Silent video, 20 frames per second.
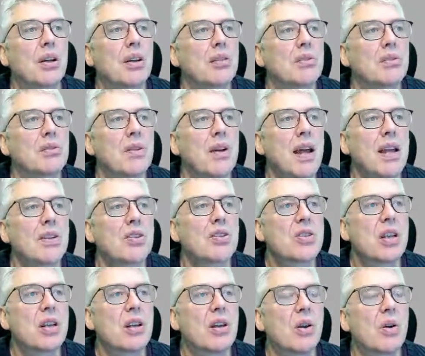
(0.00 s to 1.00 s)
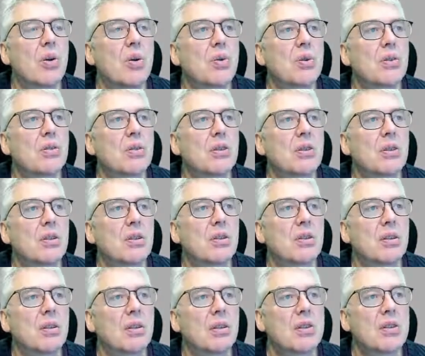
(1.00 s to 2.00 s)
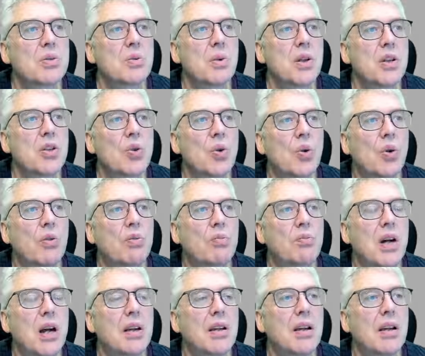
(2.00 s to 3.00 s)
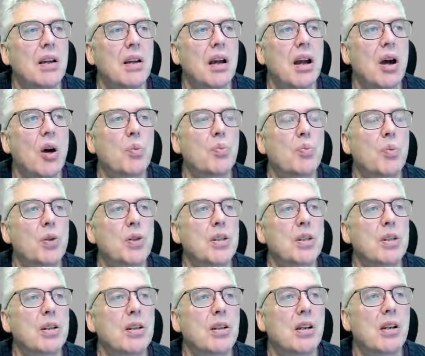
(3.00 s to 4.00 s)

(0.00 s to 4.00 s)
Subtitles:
transit low, switch off my output,